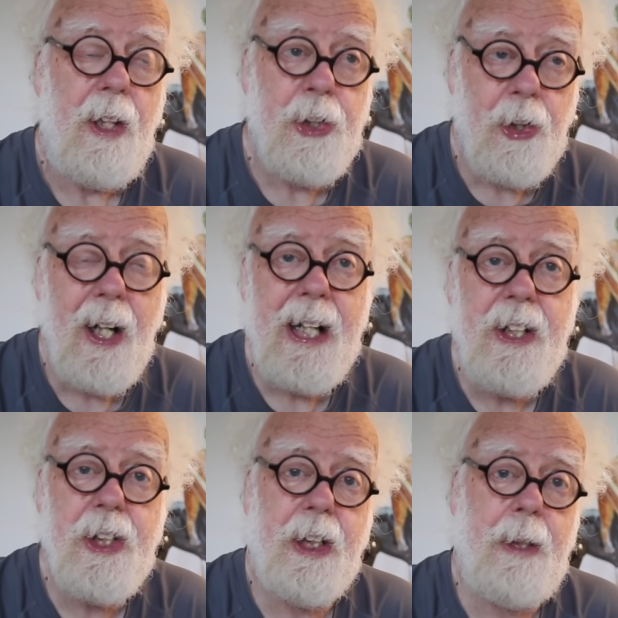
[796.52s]

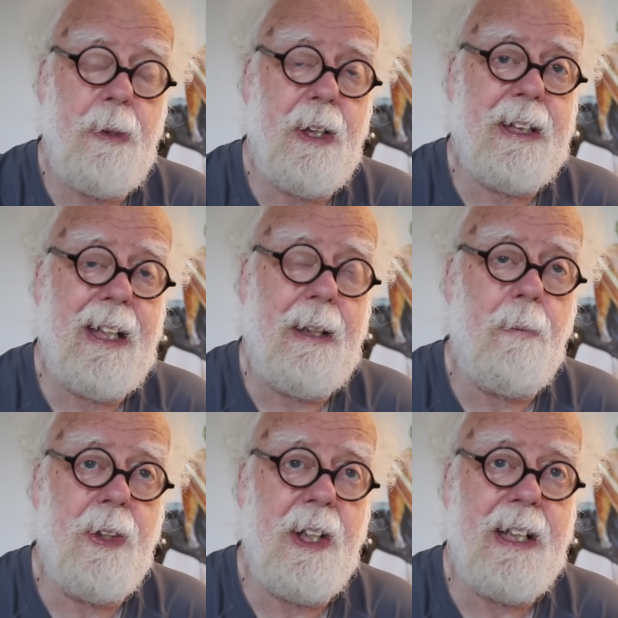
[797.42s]
trying to communicate
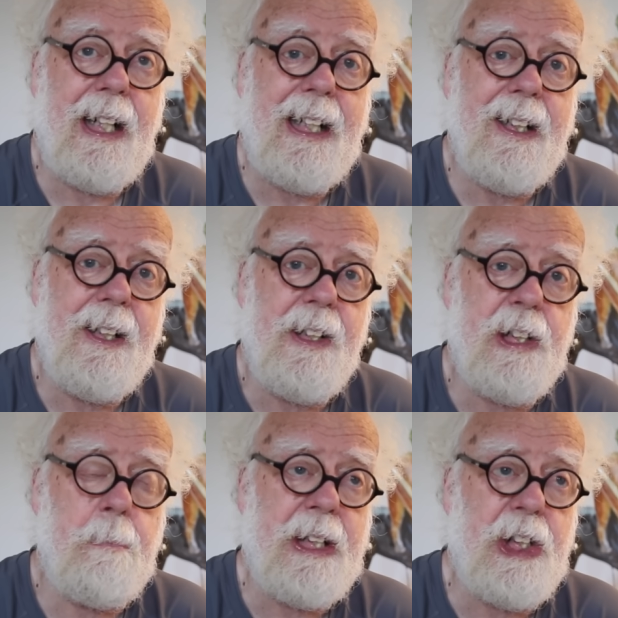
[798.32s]
with an alien
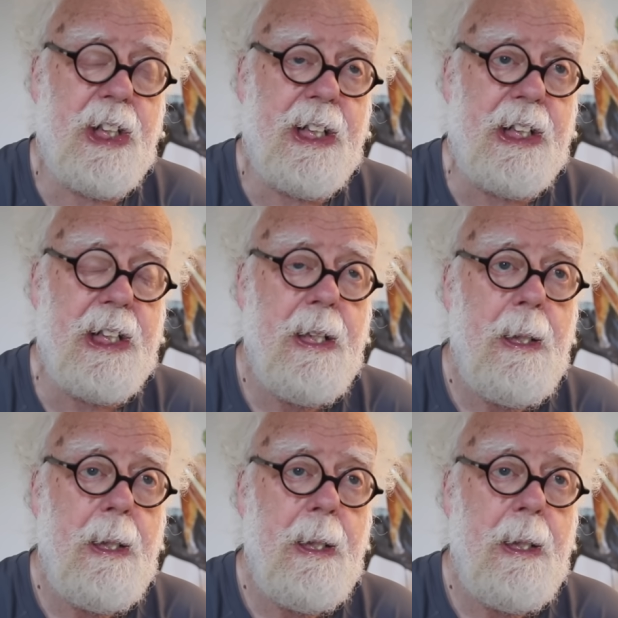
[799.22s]
species